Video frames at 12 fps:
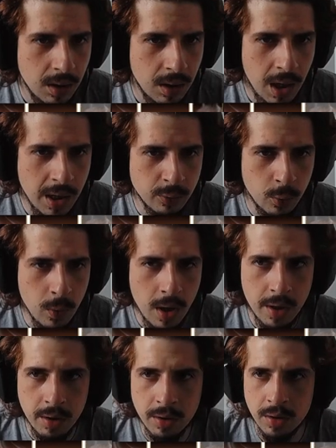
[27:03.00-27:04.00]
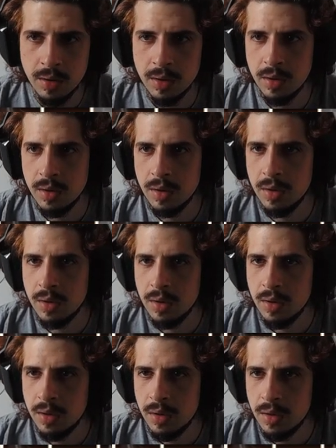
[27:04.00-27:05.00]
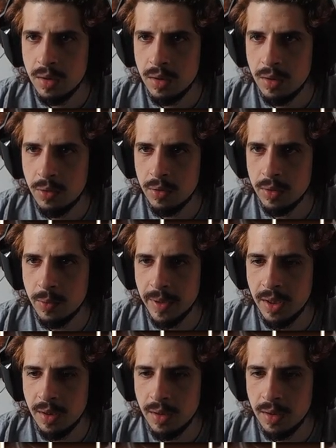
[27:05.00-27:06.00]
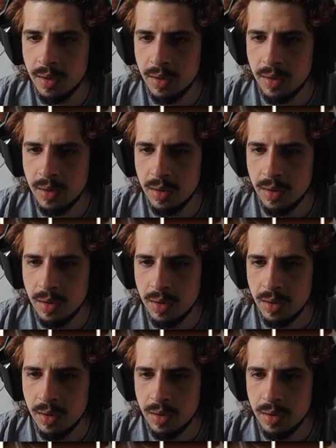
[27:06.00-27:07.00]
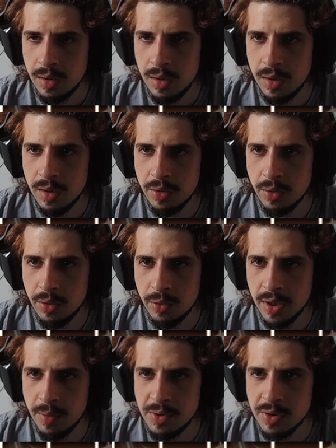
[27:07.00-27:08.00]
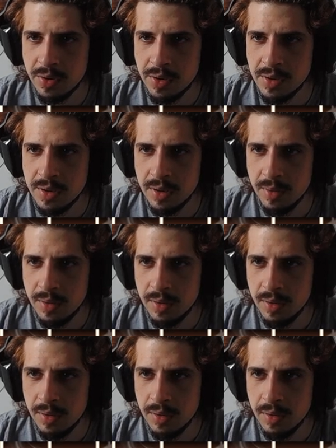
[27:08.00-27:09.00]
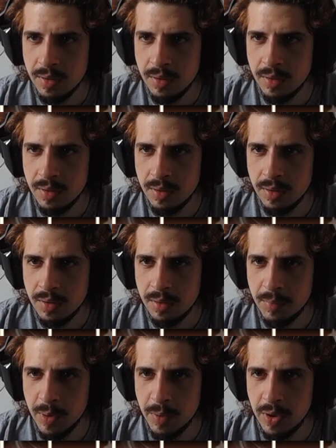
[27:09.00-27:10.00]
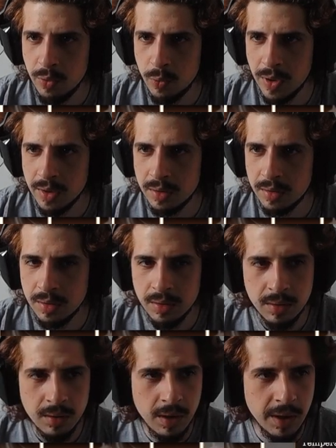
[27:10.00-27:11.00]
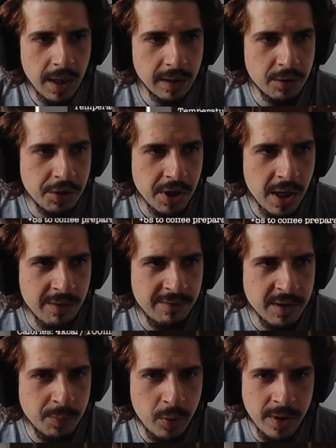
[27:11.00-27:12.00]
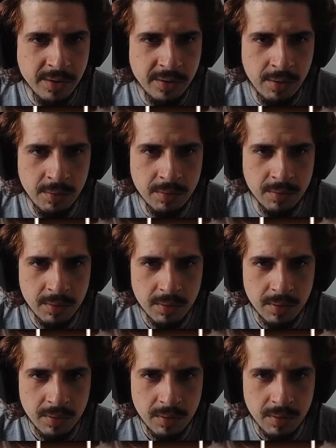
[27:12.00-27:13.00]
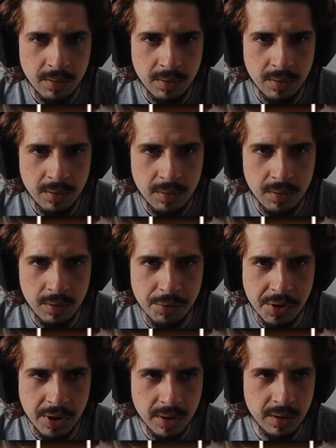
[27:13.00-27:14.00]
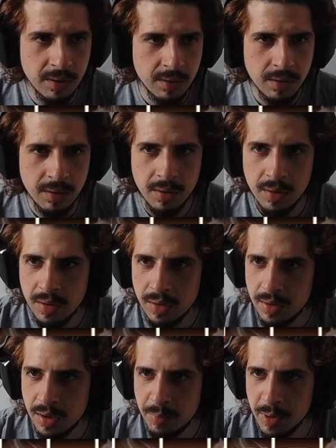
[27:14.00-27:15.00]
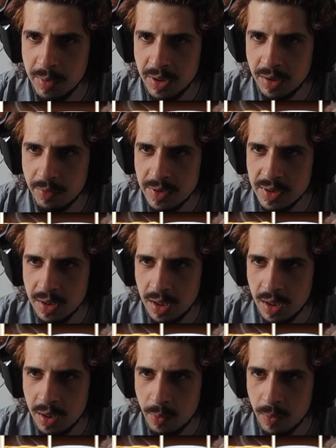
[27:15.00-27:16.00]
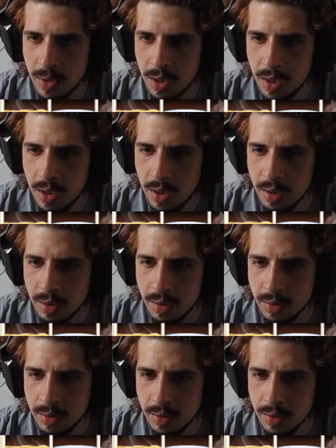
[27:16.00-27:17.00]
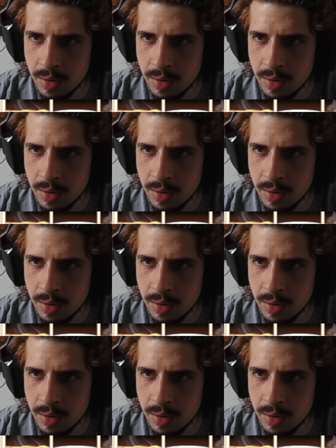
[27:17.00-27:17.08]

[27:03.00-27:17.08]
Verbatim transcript: hot water. All the way. There you go, hipsters. Maybe you want another shot of espresso? Oh shit. Then maybe decrease the hot water